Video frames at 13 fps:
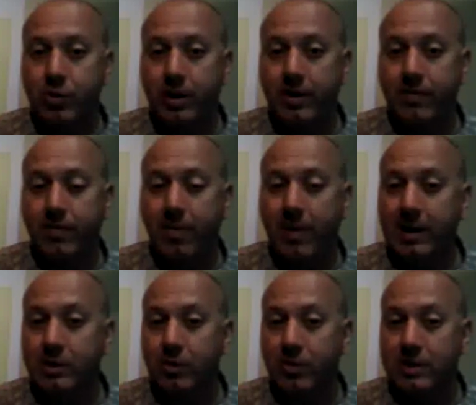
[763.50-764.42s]

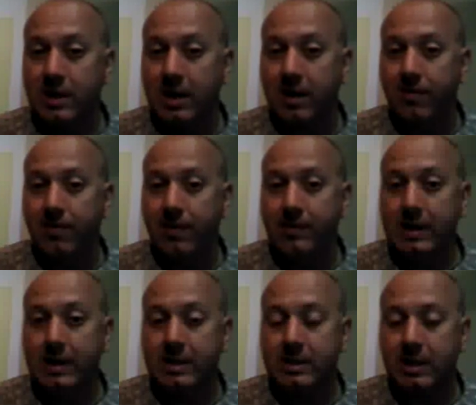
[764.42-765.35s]
medic's only sending 50 to
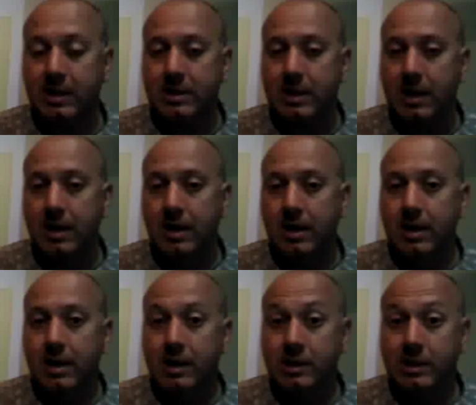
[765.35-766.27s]
60
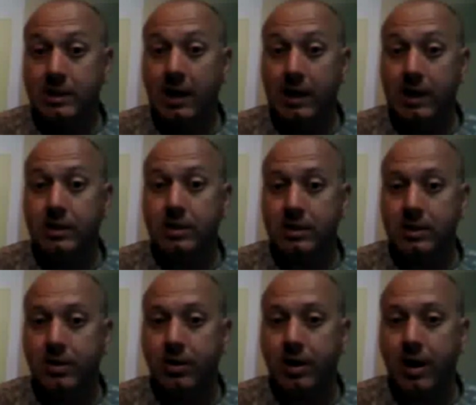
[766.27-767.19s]
detainees to see
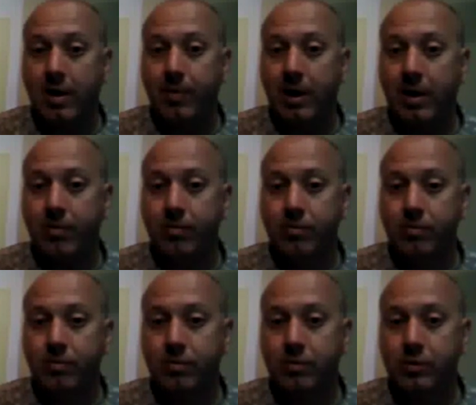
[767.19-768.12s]
their compound
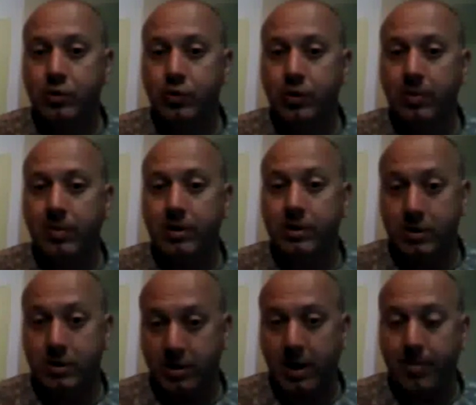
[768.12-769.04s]
treatment,
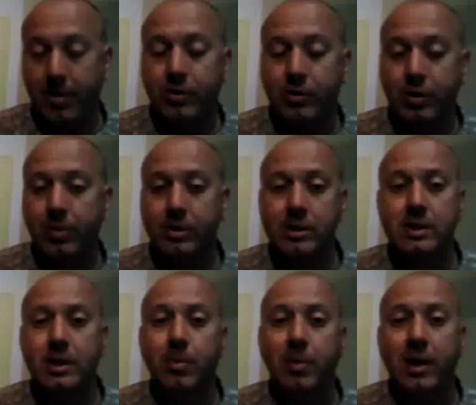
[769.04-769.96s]

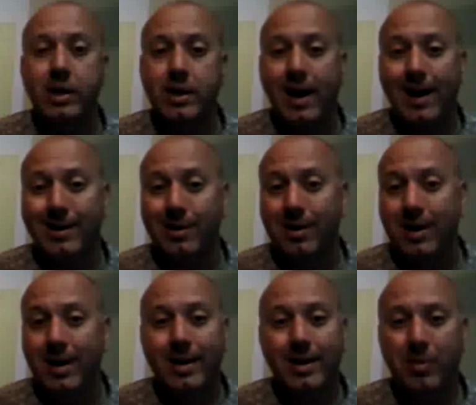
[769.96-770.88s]
seen by the doctor,
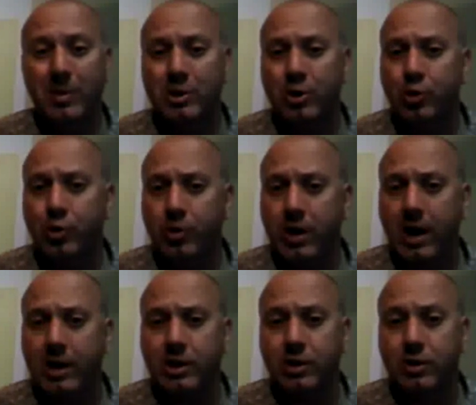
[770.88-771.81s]
that means they're
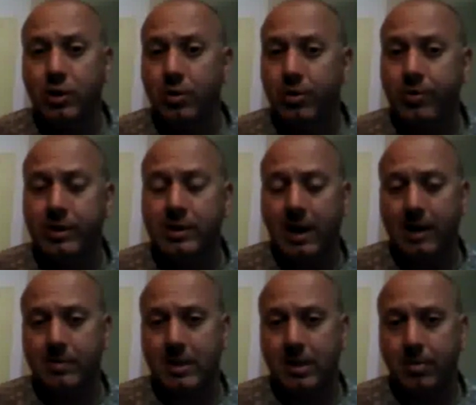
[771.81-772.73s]
triaging 2 to 3 times
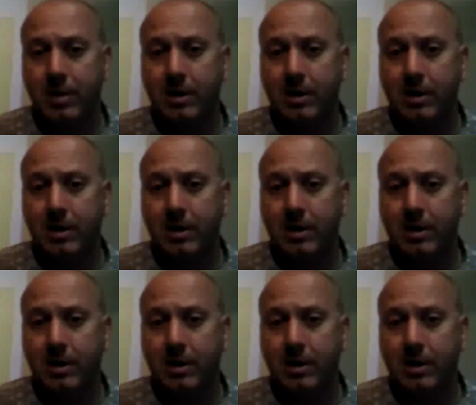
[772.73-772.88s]
that amount.